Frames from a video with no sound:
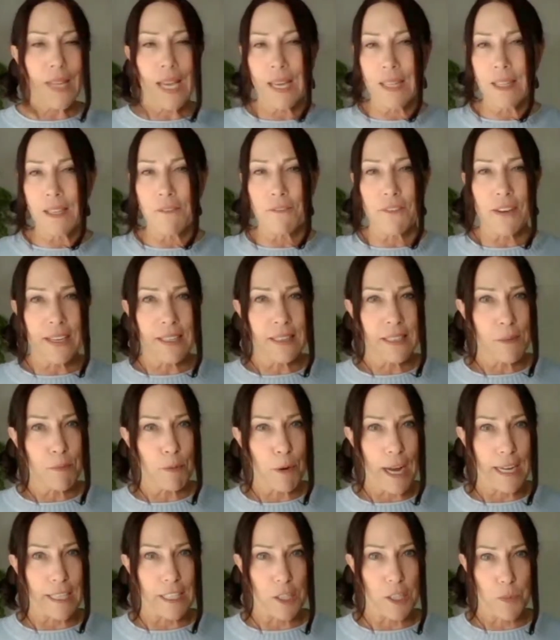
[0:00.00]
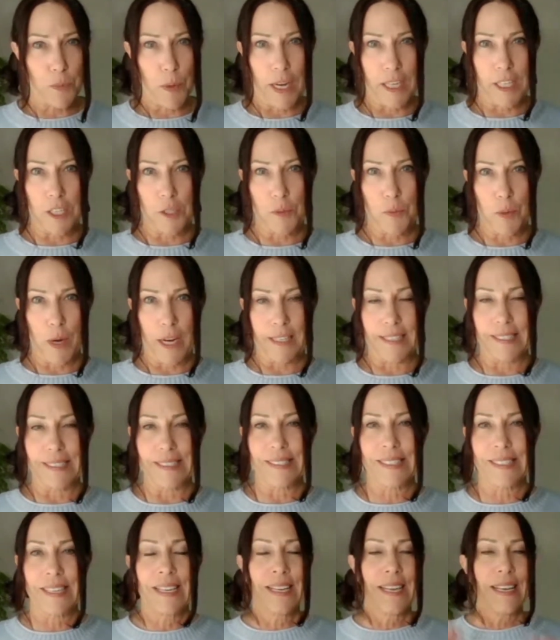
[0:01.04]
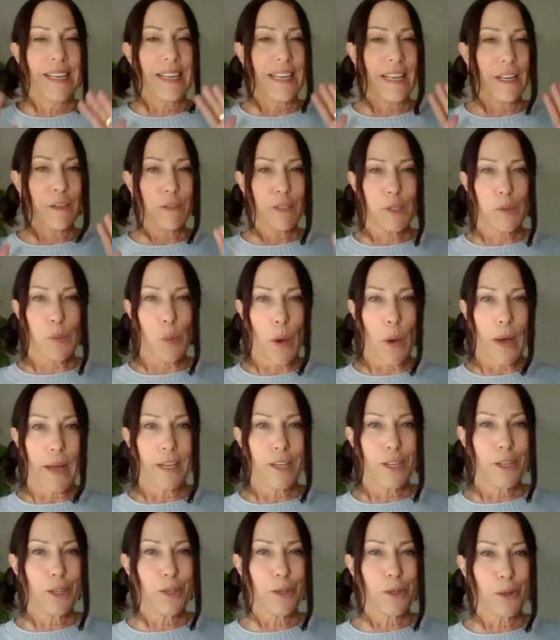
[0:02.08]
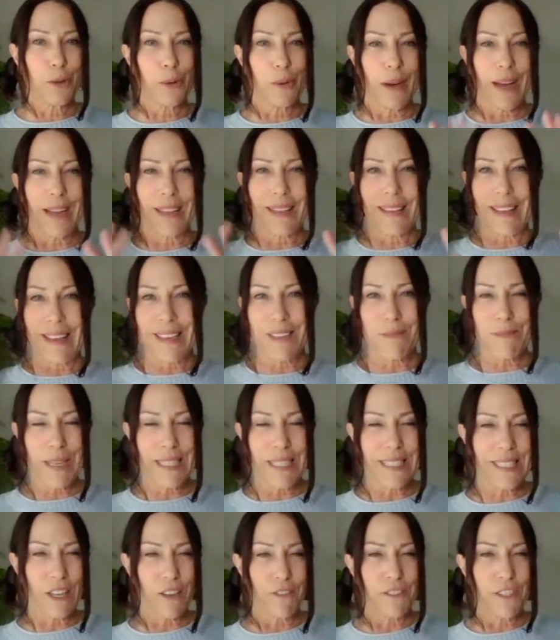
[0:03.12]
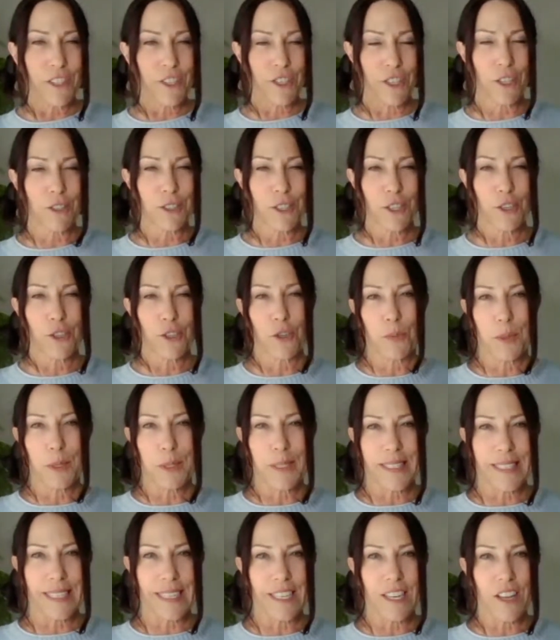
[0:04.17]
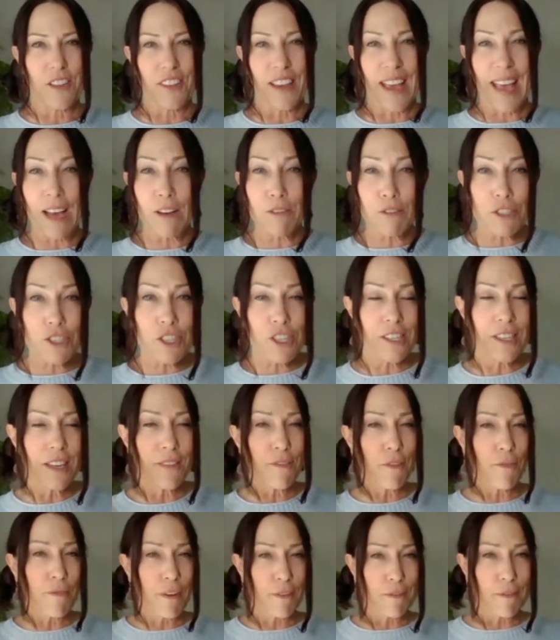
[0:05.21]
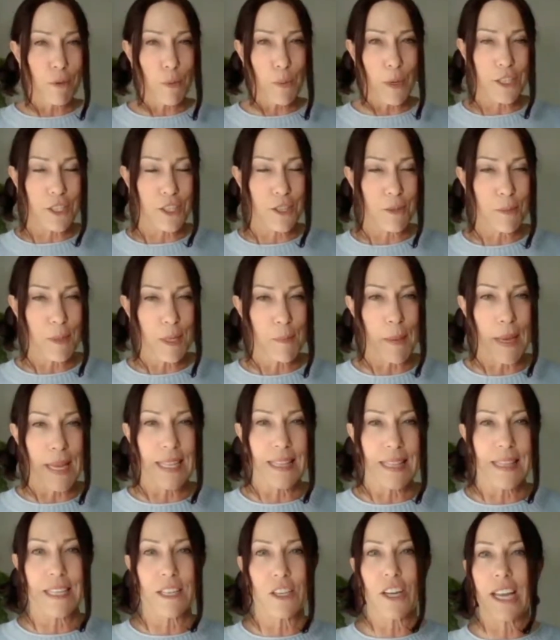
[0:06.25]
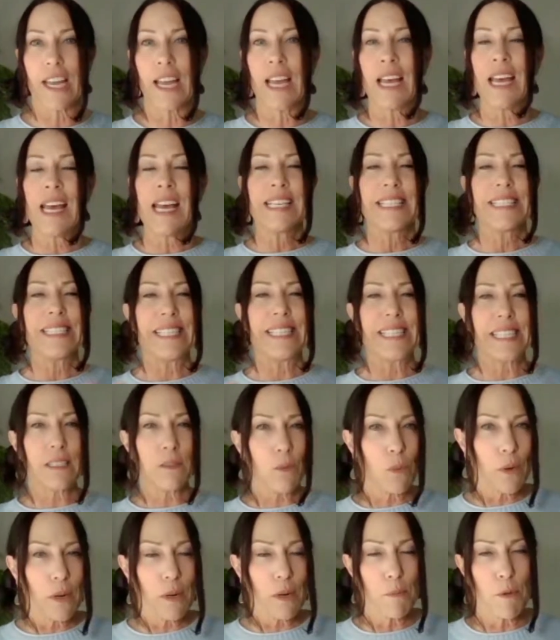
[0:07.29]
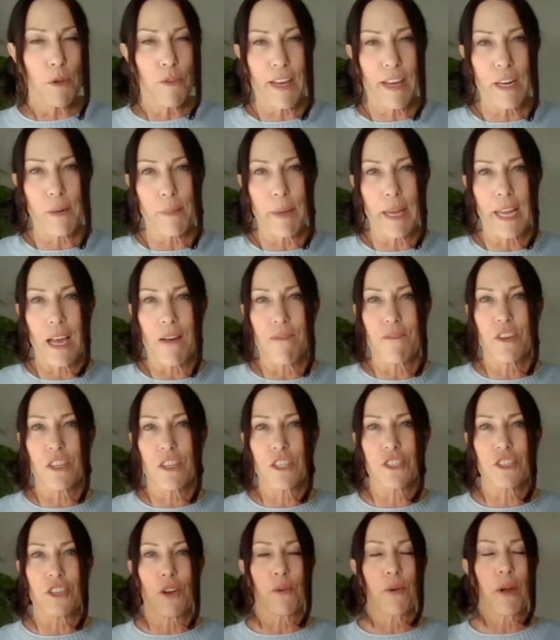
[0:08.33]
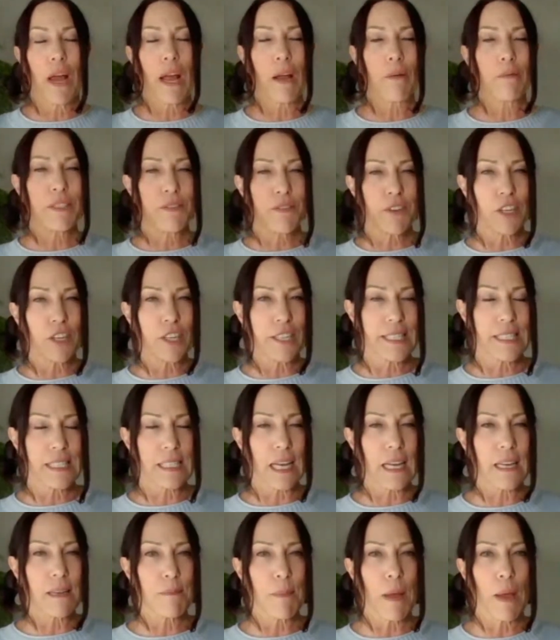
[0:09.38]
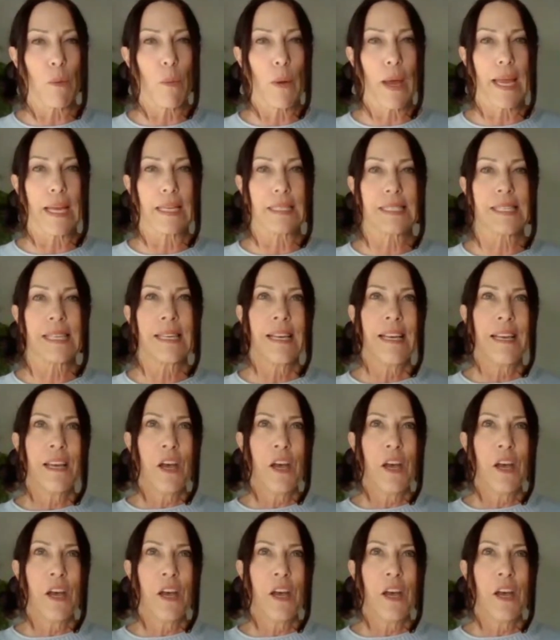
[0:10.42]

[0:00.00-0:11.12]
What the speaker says: And then finally, practice, practice, practice. As one who I liken myself to Sheldon Cooper sitting on the couch. If you've ever watched The Big Bang Theory, didn't want to move out of my comfort zone. I was very stuck in my ways.